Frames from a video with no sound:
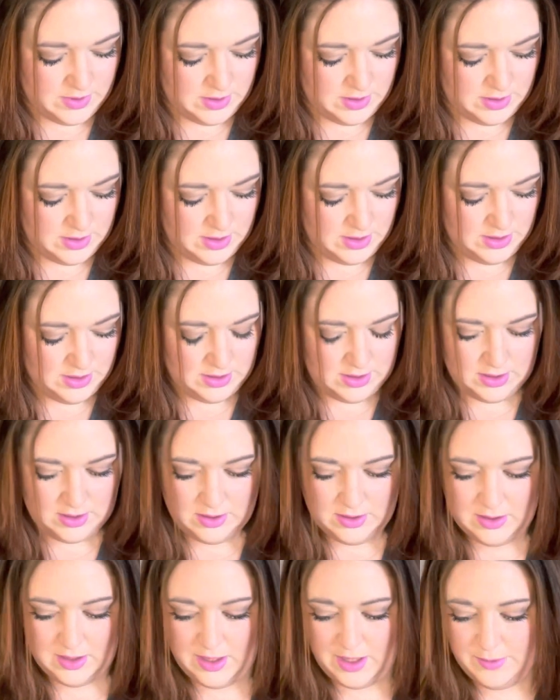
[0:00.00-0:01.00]
I think
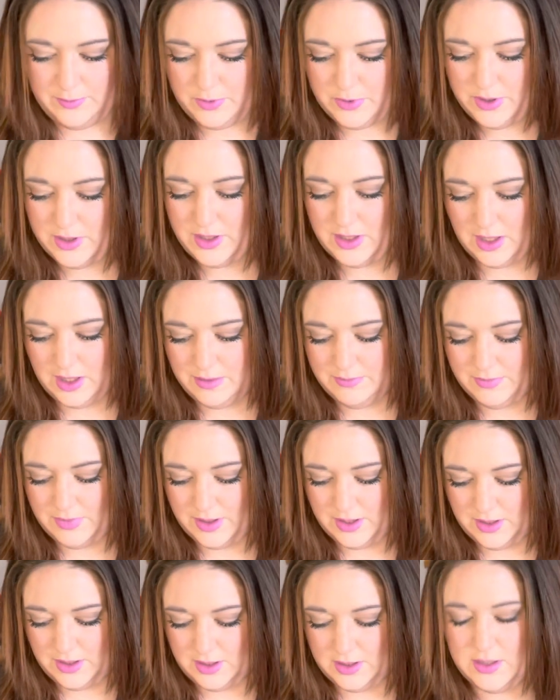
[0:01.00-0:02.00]
I put it on
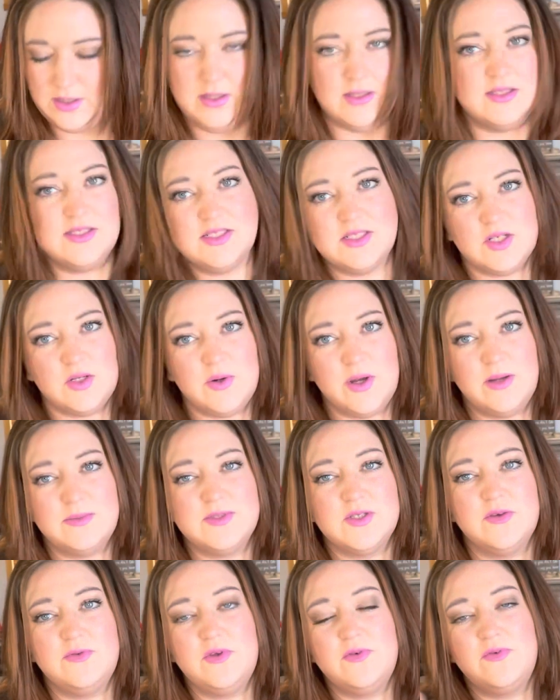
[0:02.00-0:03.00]
my Instagram.
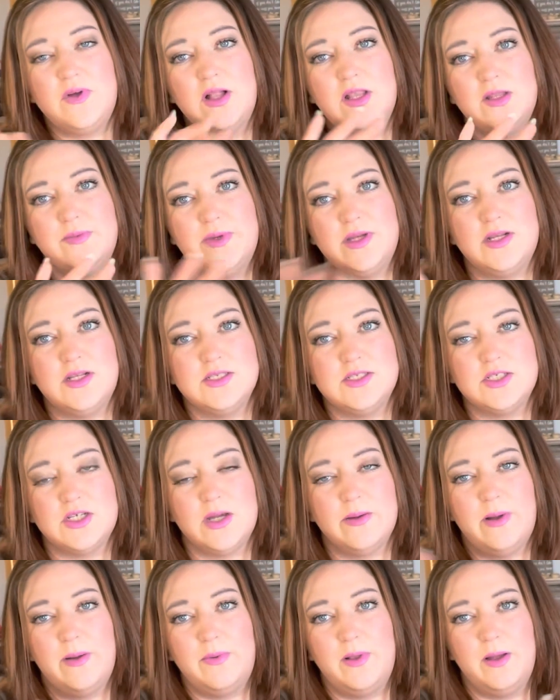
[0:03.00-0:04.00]
So if you follow me on
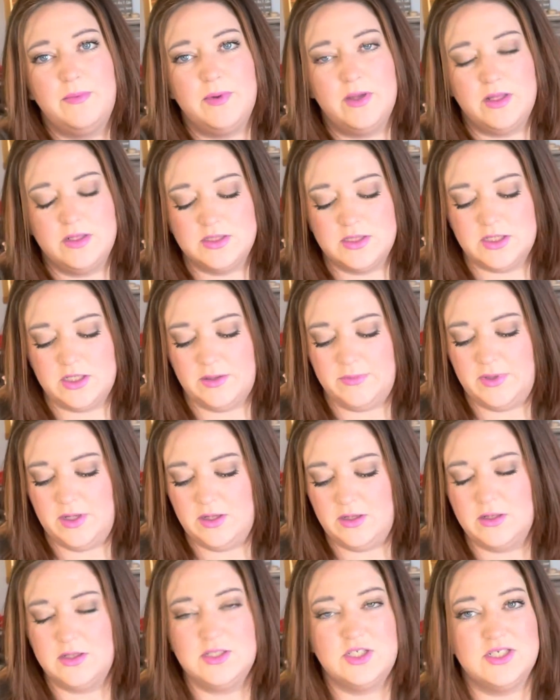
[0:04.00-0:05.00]
Instagram, I'll put my Instagram
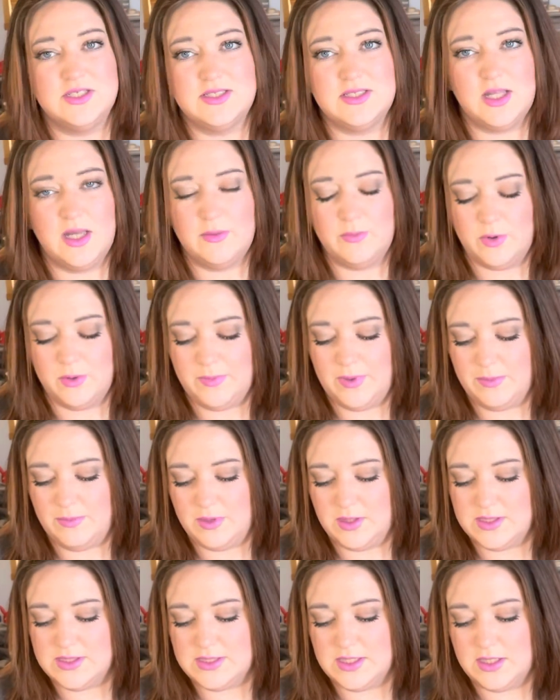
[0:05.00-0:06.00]
handle. It's just the M Word by
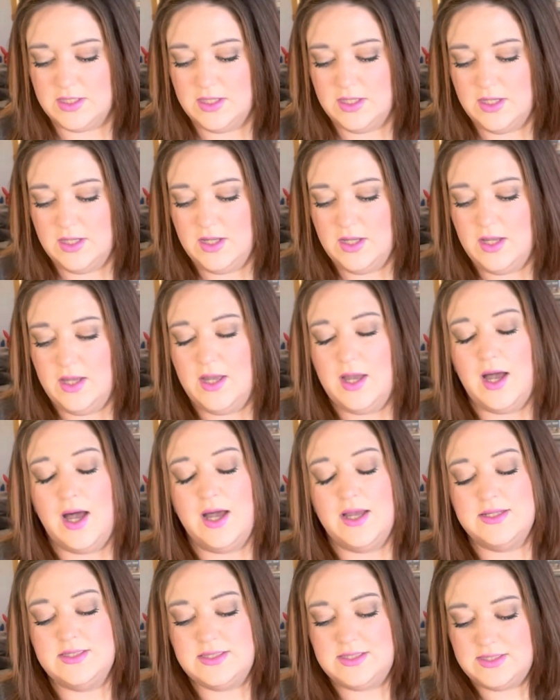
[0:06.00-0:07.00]
Melissa.
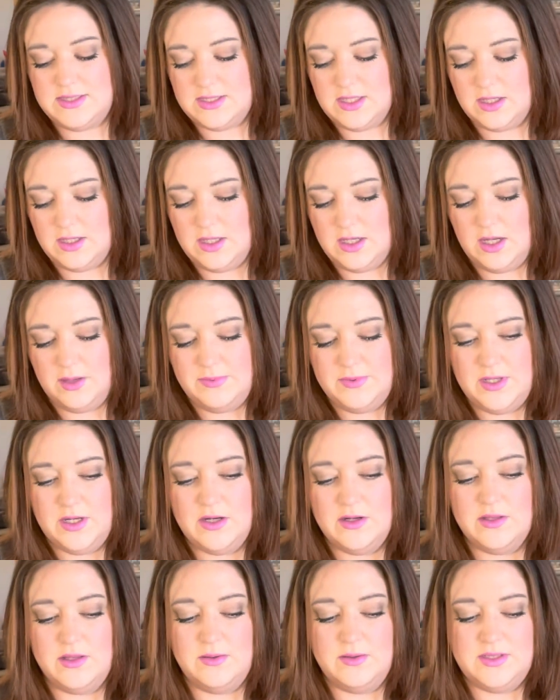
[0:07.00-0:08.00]
I stuck up
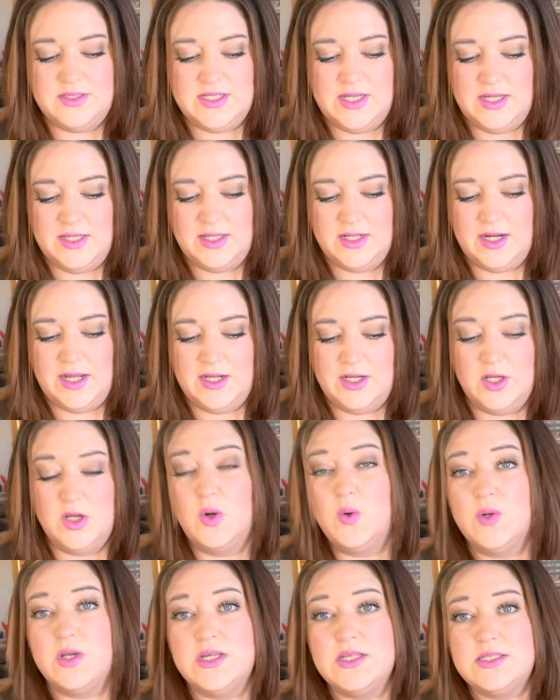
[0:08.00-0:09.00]
there the day that I
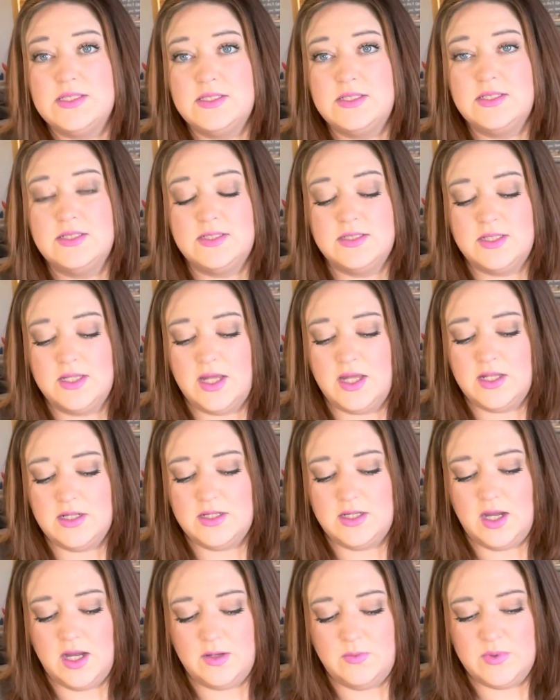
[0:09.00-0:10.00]
noticed that
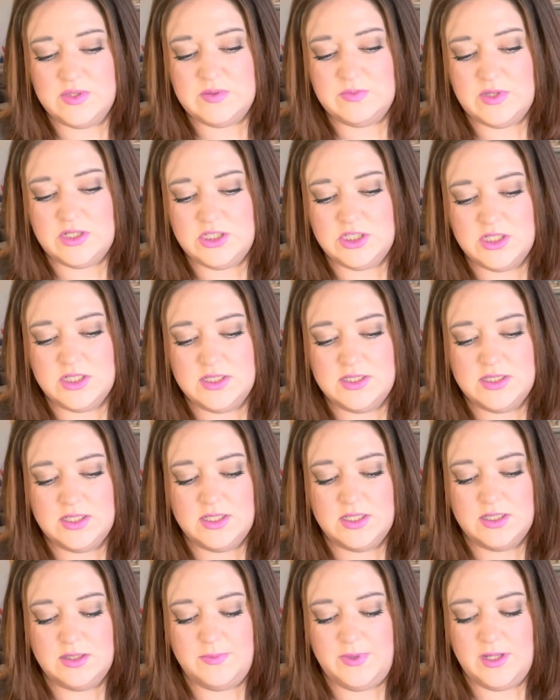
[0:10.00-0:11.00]
God was mentioned
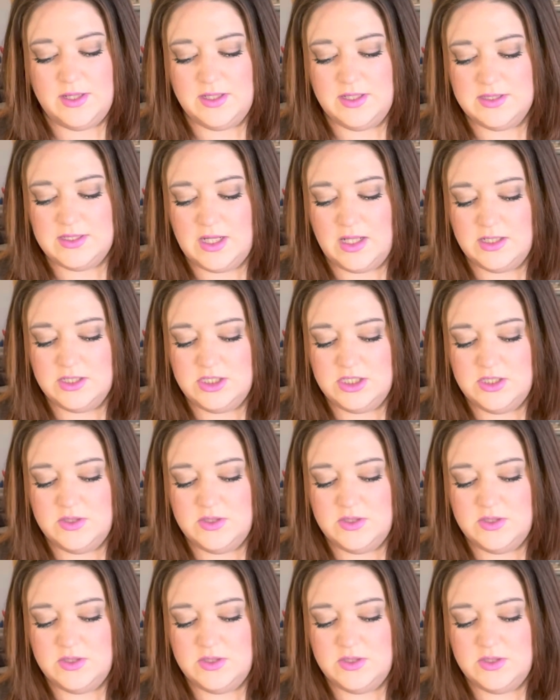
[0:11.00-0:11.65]
in the paleontology